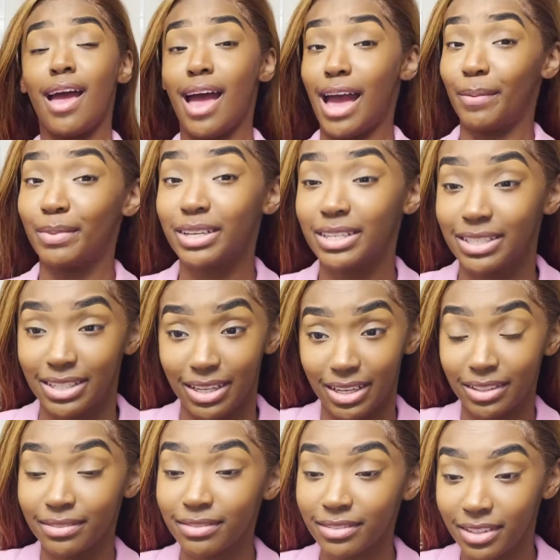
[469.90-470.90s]
I'm
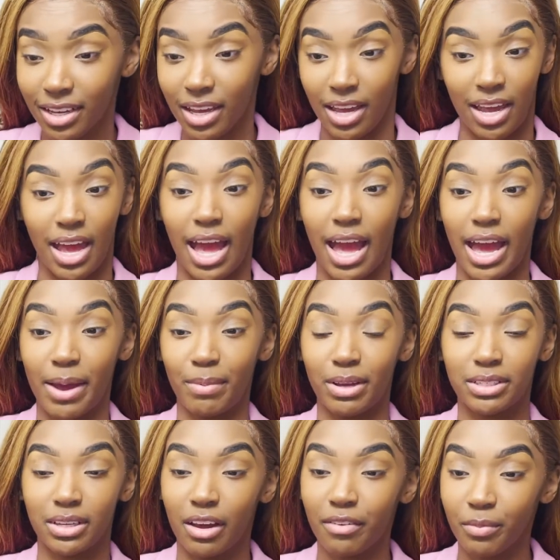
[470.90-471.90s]
Linda. I'm a
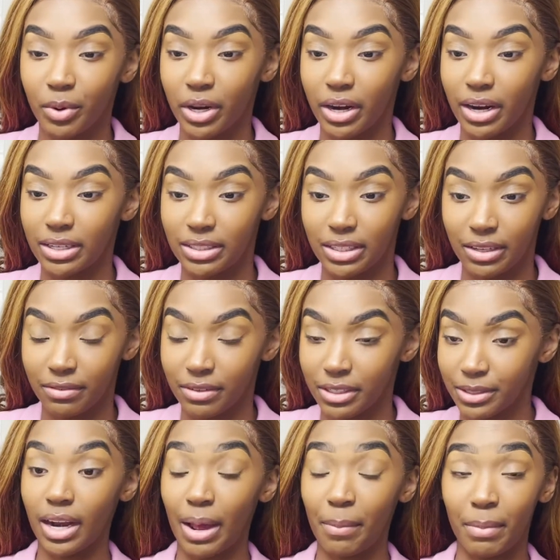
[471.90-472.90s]
sophomore here at
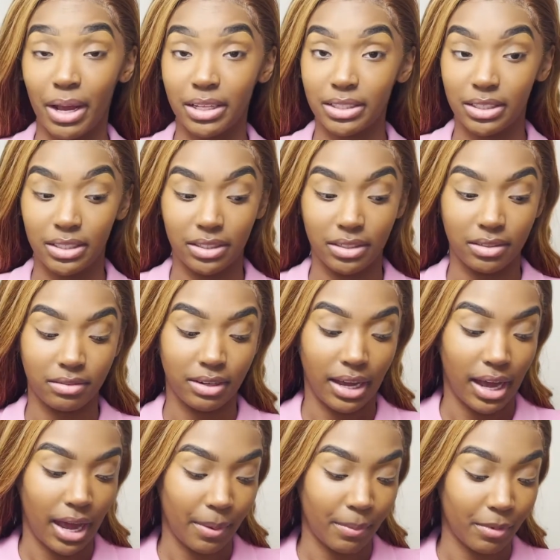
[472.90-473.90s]
Stanford. I'm 19.
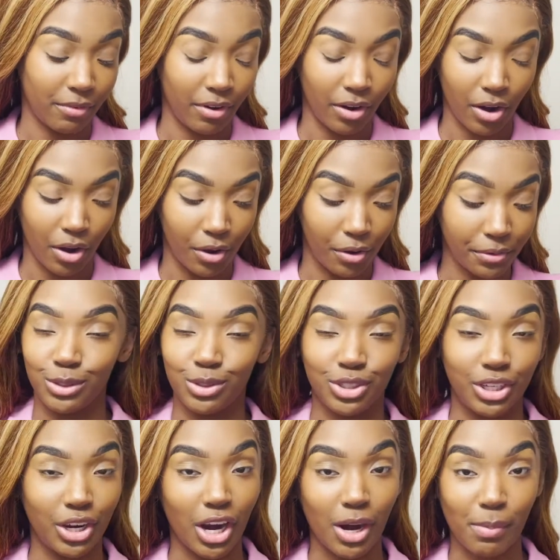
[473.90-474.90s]
I'm a Virgo.
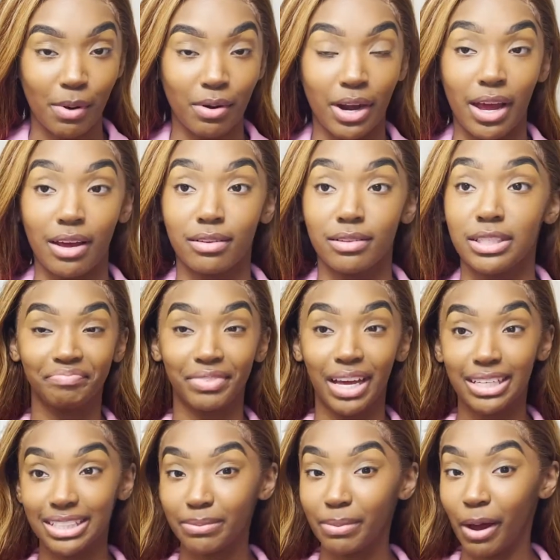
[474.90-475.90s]
She, her pronouns.
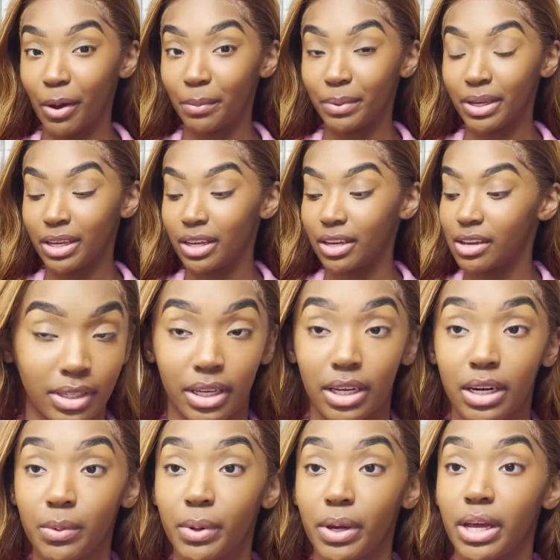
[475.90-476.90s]
That's about me.
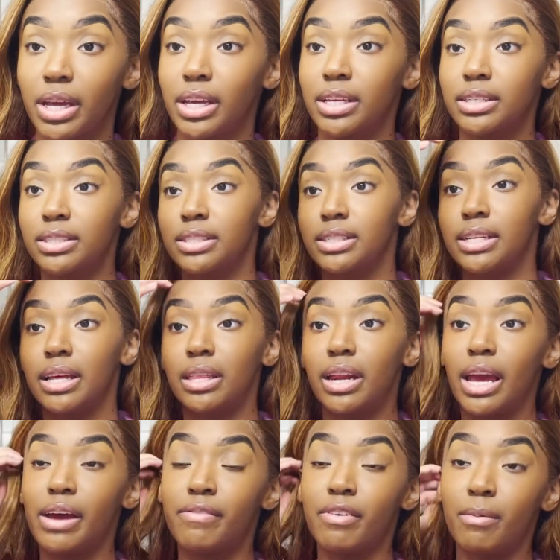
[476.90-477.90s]
Anyways, now that I
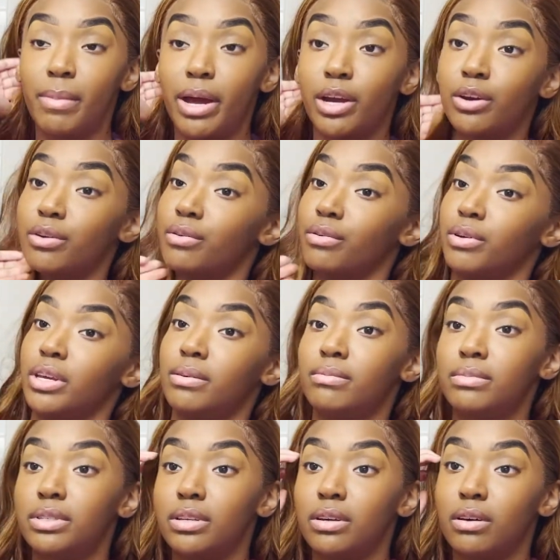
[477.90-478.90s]
have all my
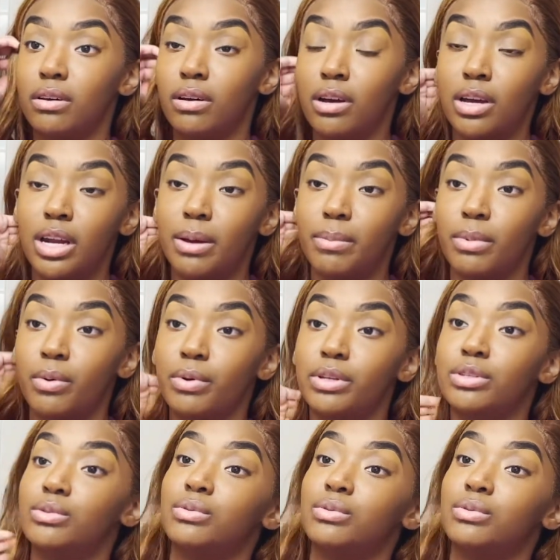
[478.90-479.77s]
creams on, I'm going to